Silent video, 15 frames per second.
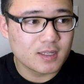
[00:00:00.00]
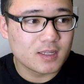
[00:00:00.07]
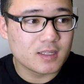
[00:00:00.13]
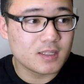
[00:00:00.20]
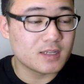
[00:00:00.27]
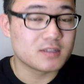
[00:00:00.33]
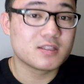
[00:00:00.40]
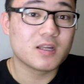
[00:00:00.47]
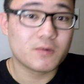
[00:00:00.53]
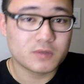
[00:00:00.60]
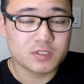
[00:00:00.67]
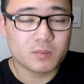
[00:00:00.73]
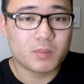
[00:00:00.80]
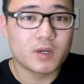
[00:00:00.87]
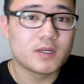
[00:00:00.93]
Yes, that
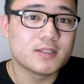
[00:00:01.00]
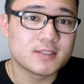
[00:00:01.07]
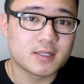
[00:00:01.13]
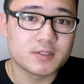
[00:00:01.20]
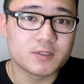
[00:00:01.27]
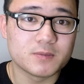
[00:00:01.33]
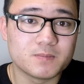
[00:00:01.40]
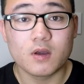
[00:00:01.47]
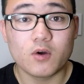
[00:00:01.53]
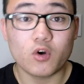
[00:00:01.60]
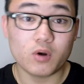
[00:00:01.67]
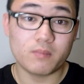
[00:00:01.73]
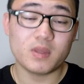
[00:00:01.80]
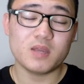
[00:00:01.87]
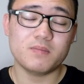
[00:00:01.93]
was a pun intended.
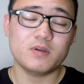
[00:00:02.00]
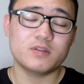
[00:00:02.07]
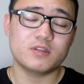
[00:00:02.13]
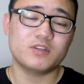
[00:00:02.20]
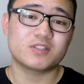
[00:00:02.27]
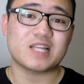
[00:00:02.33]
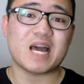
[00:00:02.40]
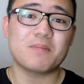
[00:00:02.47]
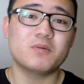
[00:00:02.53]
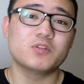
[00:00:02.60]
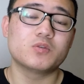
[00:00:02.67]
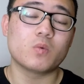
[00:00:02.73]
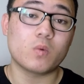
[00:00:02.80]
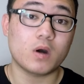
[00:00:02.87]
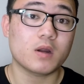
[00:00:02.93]
Or maybe they just happen
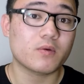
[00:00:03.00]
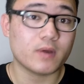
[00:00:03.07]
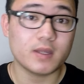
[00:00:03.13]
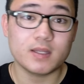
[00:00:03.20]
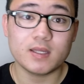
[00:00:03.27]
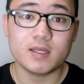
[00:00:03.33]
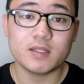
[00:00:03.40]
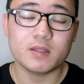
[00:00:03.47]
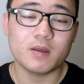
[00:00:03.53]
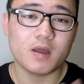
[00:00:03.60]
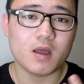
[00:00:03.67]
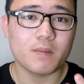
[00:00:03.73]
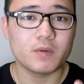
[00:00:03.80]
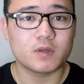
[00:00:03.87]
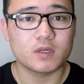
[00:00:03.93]
to walk right in
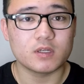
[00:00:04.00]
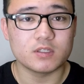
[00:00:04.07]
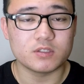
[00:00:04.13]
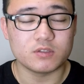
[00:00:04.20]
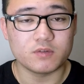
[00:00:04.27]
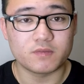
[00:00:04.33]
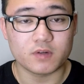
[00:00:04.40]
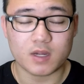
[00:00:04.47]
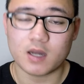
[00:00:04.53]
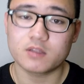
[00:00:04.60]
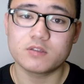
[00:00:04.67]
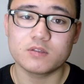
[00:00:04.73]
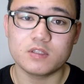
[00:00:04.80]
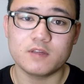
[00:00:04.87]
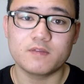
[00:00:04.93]
because you
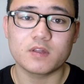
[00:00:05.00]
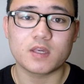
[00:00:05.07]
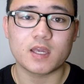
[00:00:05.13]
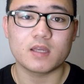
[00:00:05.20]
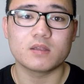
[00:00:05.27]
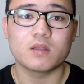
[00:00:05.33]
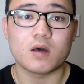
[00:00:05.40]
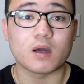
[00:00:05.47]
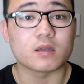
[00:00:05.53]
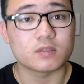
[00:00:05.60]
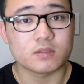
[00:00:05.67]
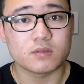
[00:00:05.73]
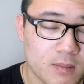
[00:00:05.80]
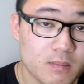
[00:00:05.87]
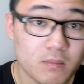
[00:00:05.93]
forgot to leave the gate locked.